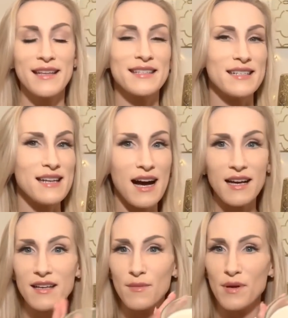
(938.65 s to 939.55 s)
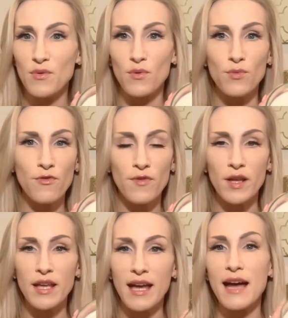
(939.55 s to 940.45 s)
It's not gonna be room
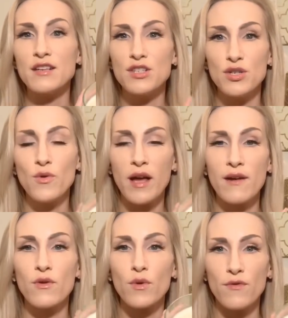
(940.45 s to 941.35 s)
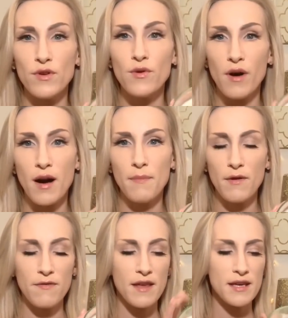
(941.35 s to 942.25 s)
filling. I do have a review up
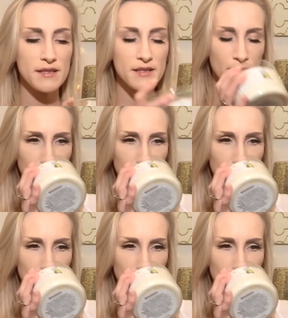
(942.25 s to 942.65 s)
of this.